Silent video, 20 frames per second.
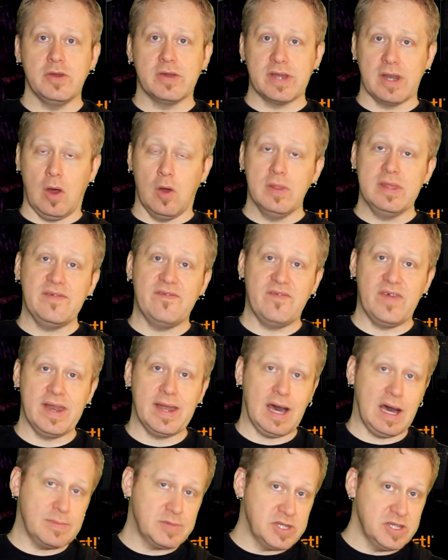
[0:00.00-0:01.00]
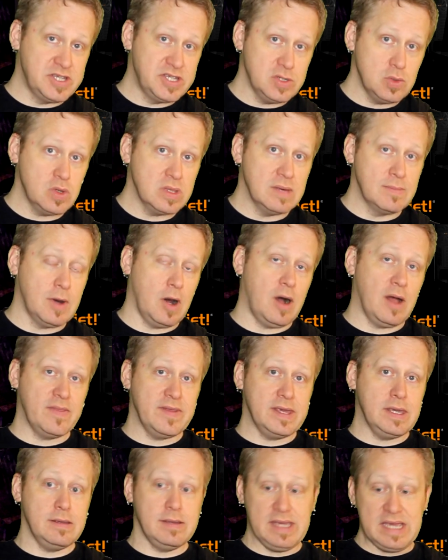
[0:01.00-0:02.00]
You can only fit up to 2 of them on
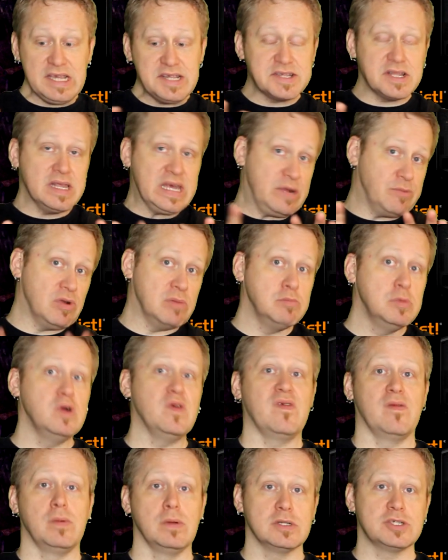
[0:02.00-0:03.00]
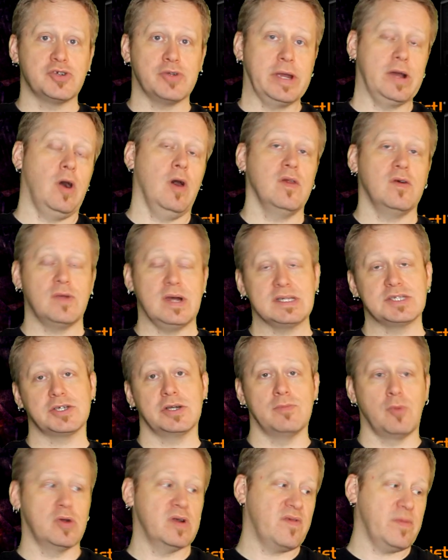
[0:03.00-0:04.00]
the easily removable tray. All the rest are
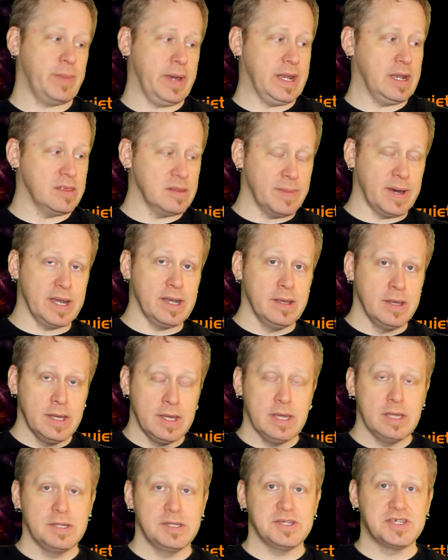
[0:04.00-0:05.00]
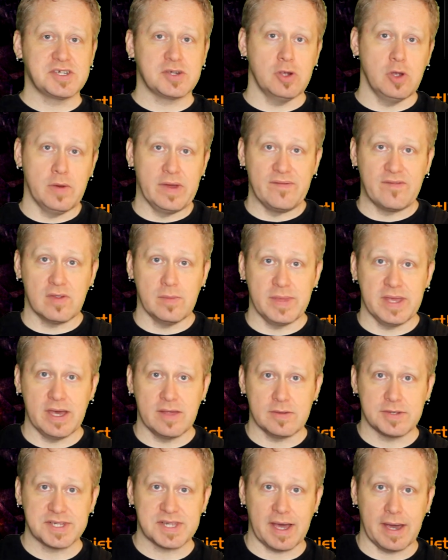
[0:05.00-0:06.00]
more of a pain in the butt to screw in from the
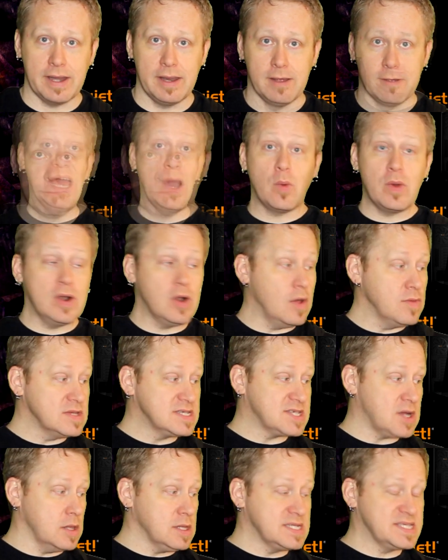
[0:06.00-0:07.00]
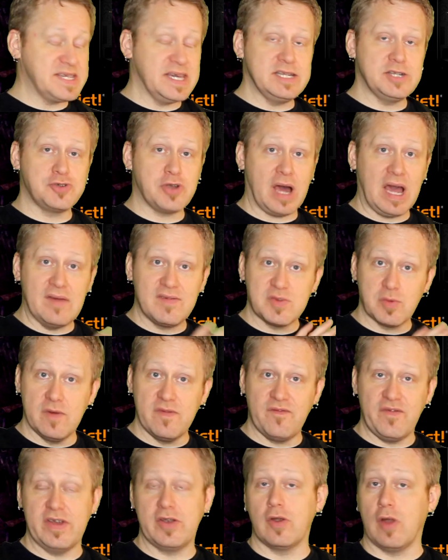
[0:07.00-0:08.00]
other side. Now where all the solid state drives will
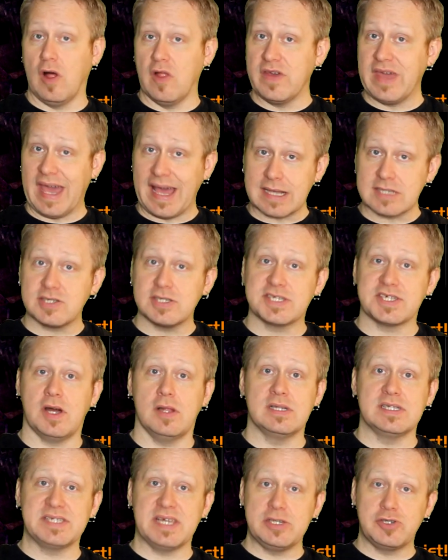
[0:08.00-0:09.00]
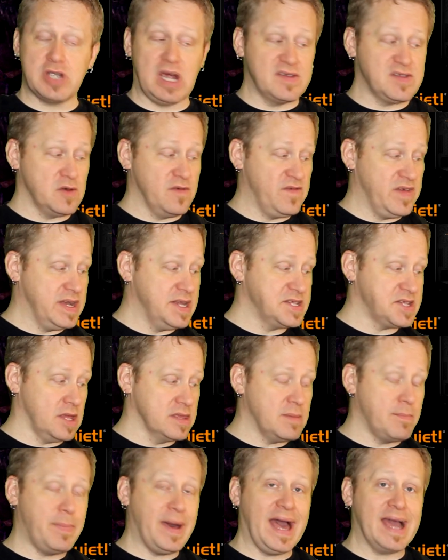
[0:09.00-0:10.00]
fit, or all the extra solid state drives will fit, is on
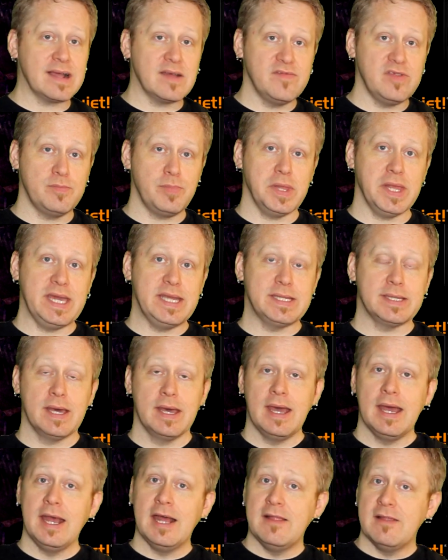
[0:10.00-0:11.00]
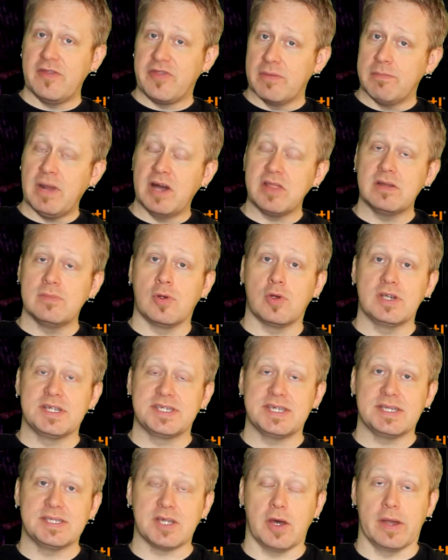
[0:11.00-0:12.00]
the back of the plate that the motherboard
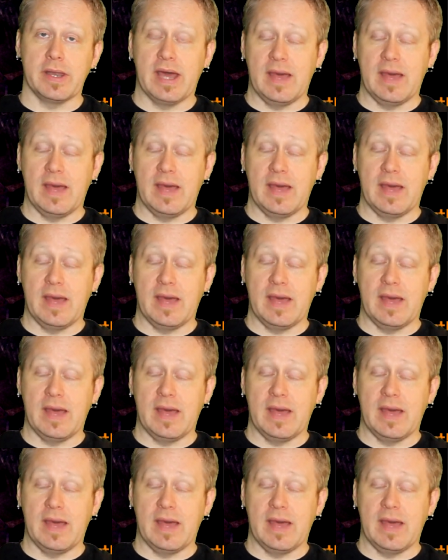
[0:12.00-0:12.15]
sits on.